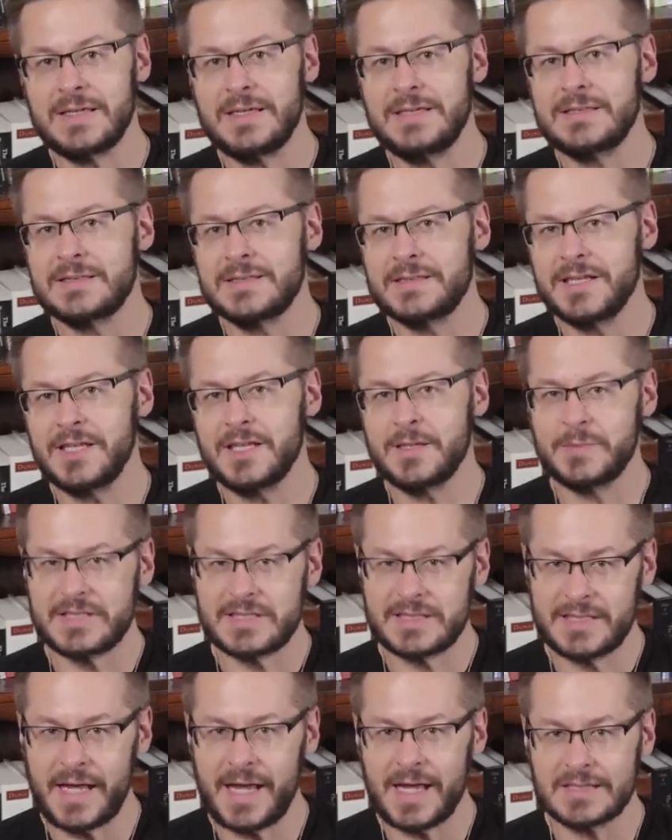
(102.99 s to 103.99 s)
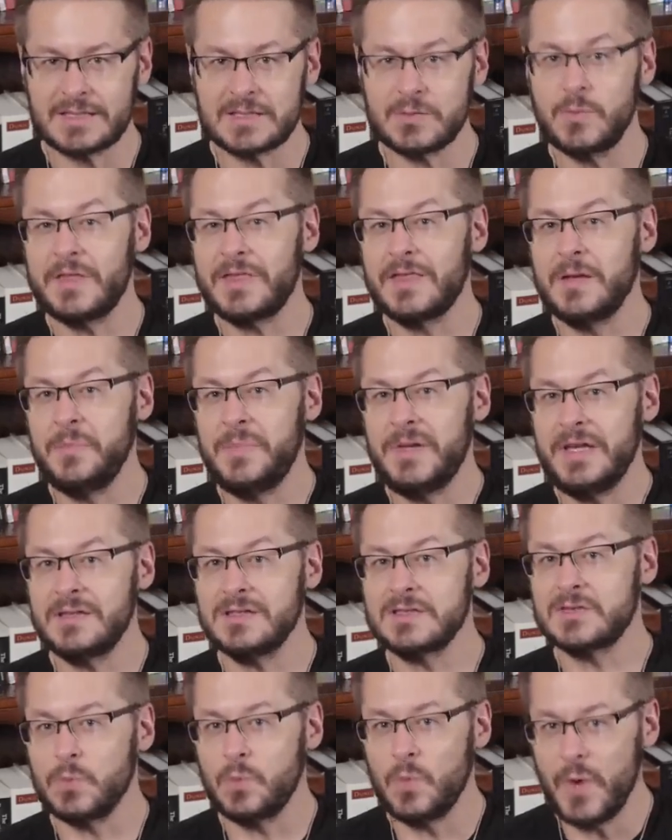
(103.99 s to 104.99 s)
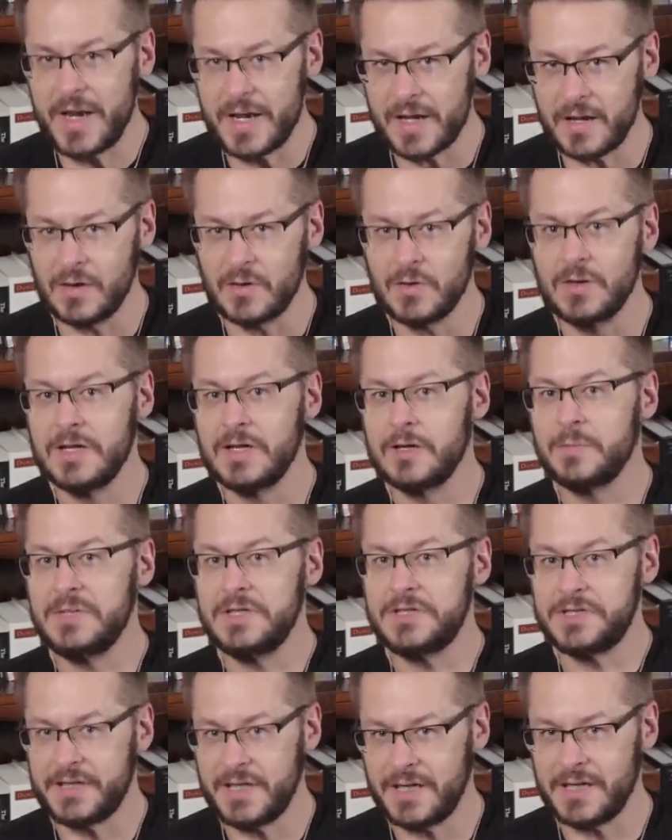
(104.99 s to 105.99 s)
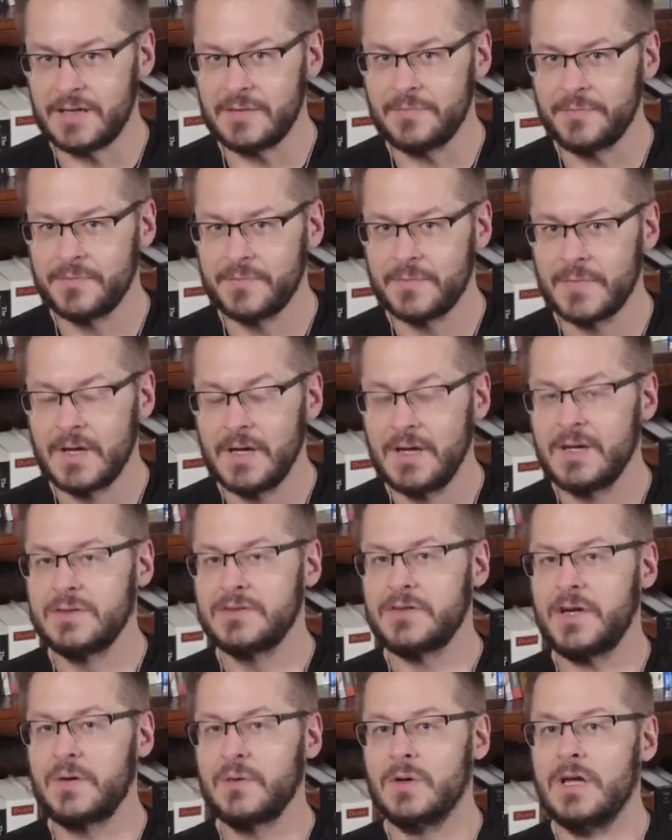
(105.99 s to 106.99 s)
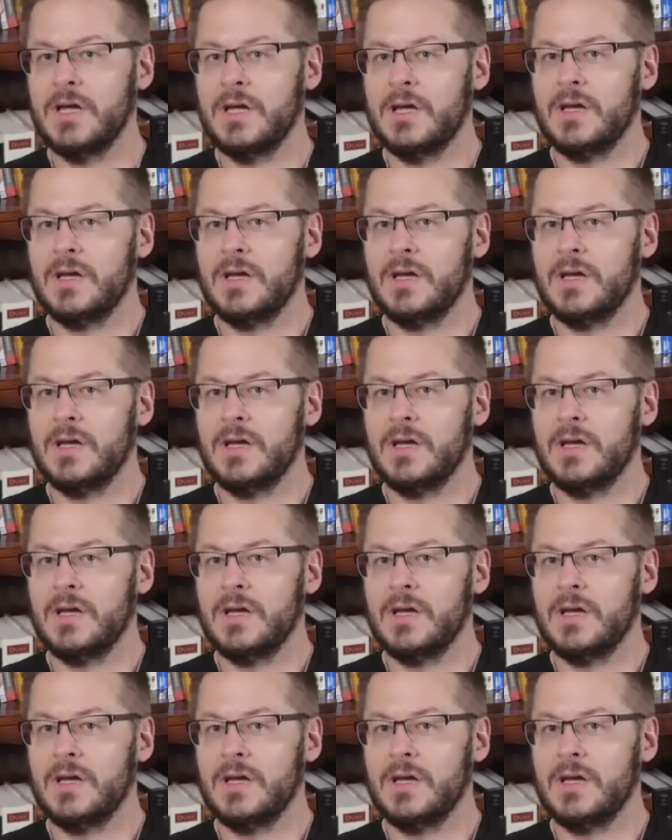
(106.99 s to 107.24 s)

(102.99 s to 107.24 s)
is still obsessed with Nabeel's widow, Michelle. So,